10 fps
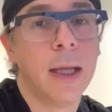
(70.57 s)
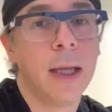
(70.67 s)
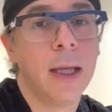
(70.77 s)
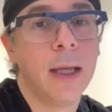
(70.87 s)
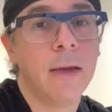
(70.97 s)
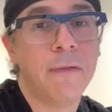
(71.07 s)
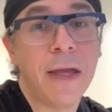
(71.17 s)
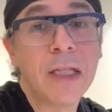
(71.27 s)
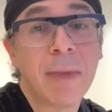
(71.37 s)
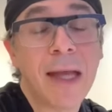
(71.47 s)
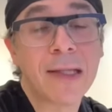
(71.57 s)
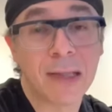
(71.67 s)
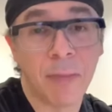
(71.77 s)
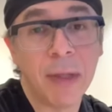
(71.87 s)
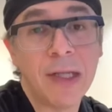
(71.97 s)
Face masks are pretty
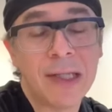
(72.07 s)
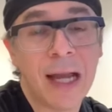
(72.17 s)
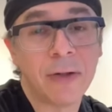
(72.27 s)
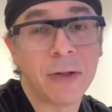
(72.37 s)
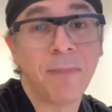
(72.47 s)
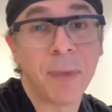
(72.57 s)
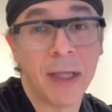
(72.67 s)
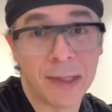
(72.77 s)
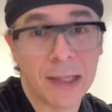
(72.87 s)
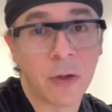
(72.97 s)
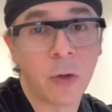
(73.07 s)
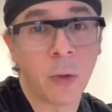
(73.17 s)
standard in South Korea,